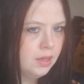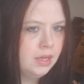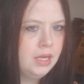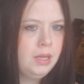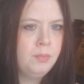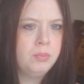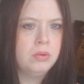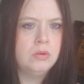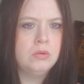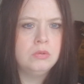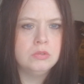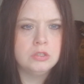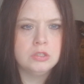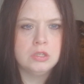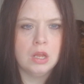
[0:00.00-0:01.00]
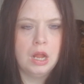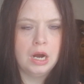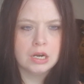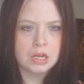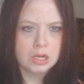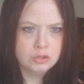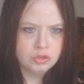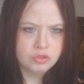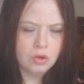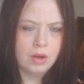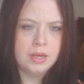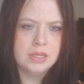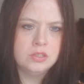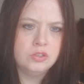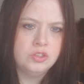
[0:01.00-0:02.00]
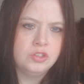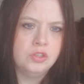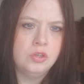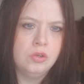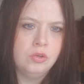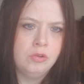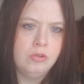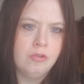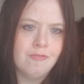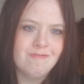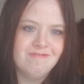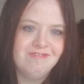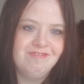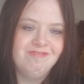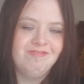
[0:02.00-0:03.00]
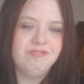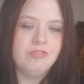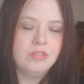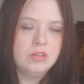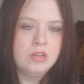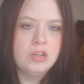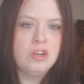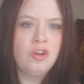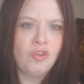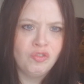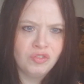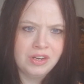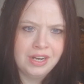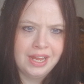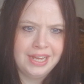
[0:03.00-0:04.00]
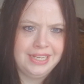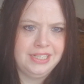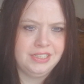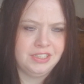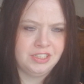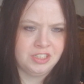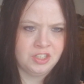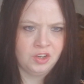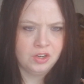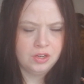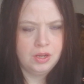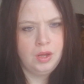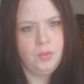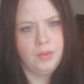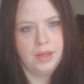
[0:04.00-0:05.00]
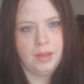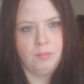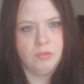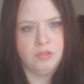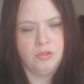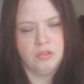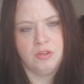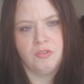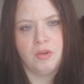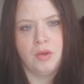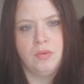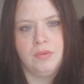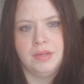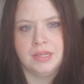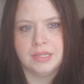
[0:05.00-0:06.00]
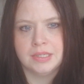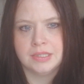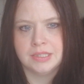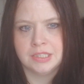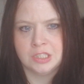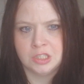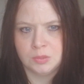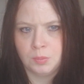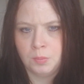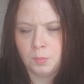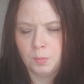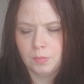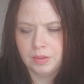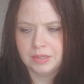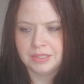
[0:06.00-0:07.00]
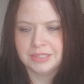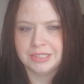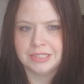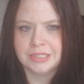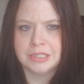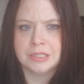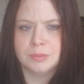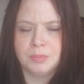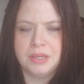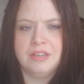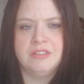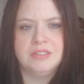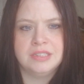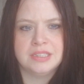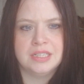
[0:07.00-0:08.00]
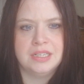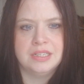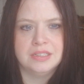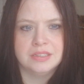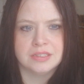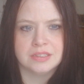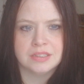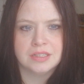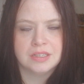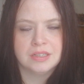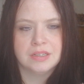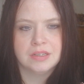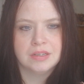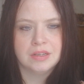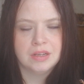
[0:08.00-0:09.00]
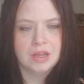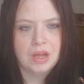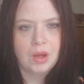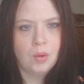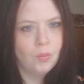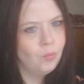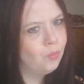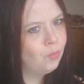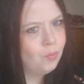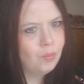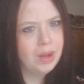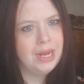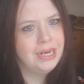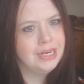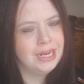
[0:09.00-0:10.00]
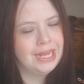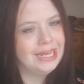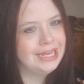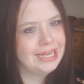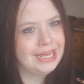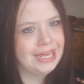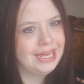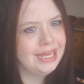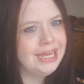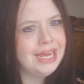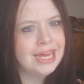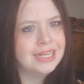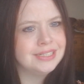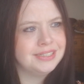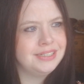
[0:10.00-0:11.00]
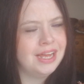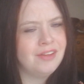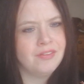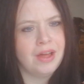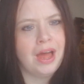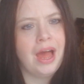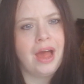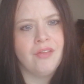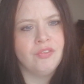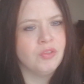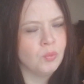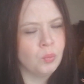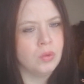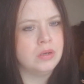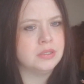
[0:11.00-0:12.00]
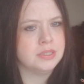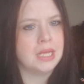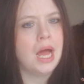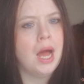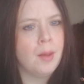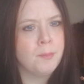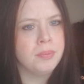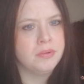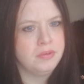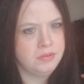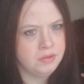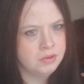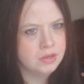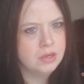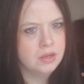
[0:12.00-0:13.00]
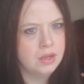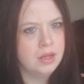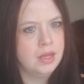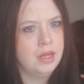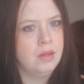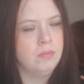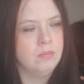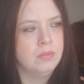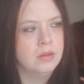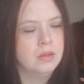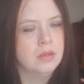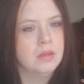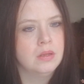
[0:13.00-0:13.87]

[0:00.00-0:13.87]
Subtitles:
people trying to relate to him through their own experiences when he has never had the worst happen to him.